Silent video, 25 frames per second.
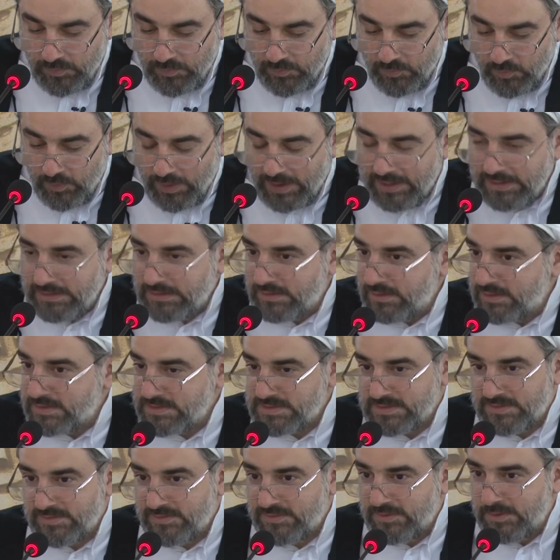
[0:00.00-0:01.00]
why
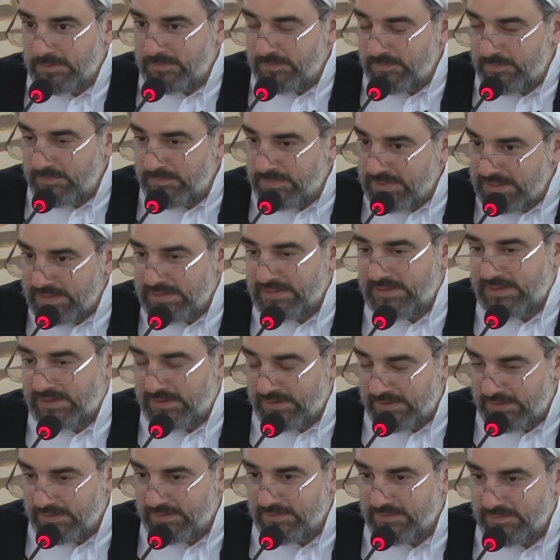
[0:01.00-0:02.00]
does the
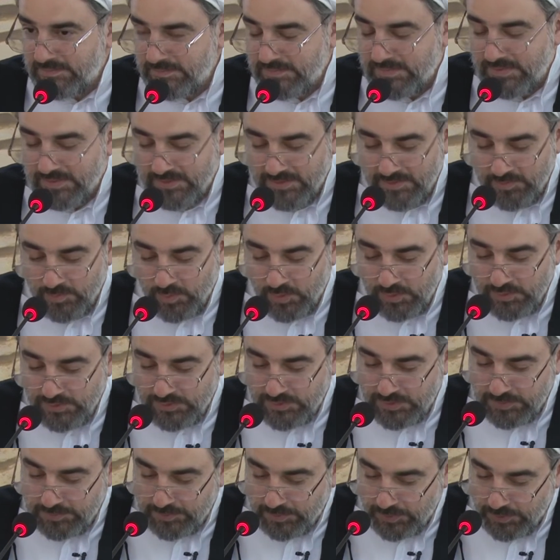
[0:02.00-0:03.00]
media want
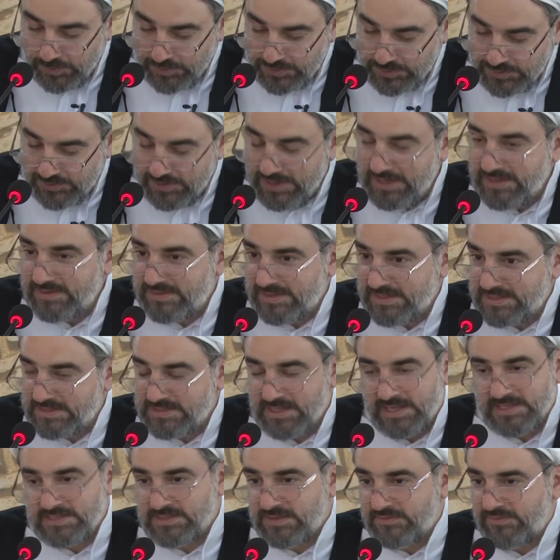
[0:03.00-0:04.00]
to portray this
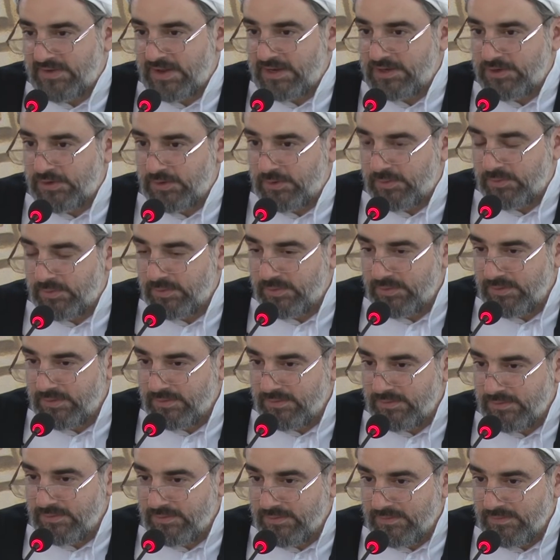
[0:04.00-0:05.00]
as a value?
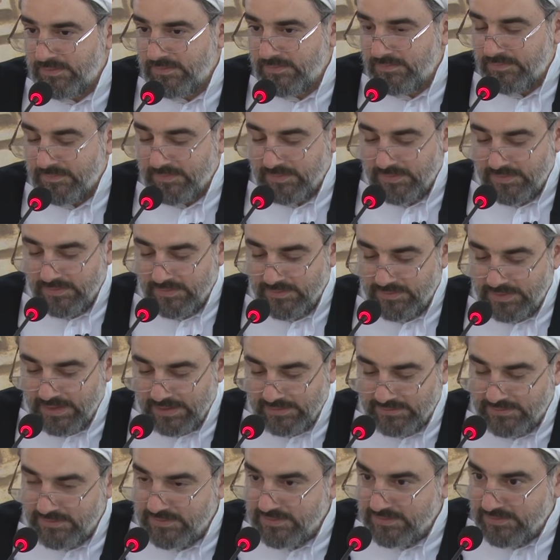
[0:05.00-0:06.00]

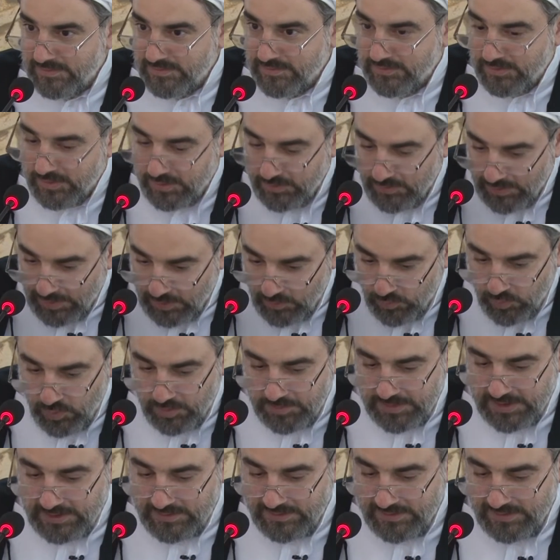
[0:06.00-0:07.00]
That, a
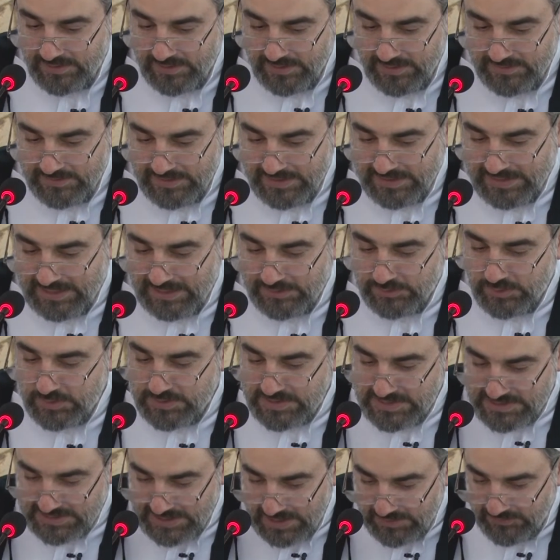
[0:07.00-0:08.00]
woman, they can do
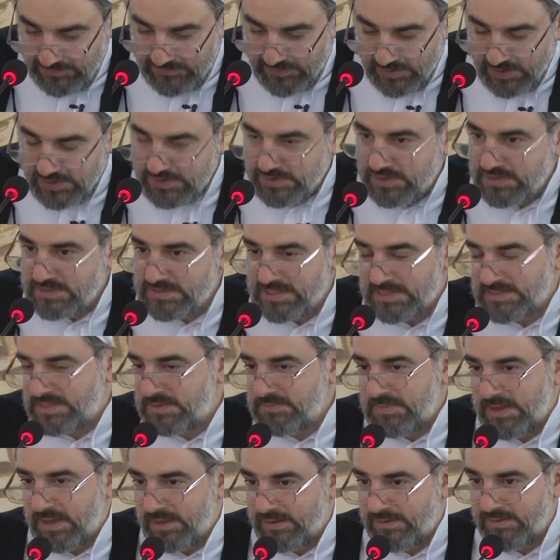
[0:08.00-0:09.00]
the same functions as a
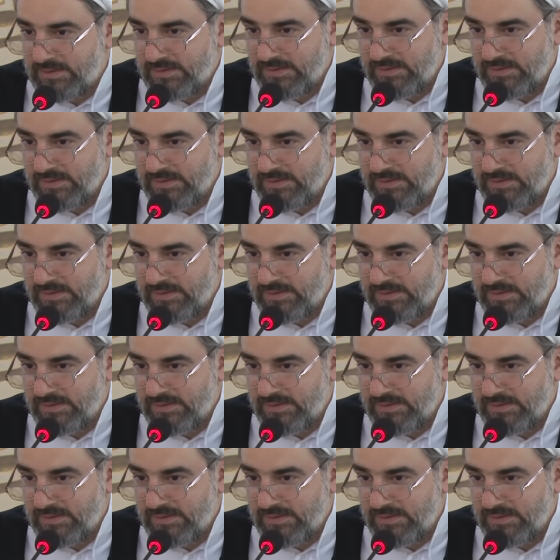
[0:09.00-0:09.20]
man.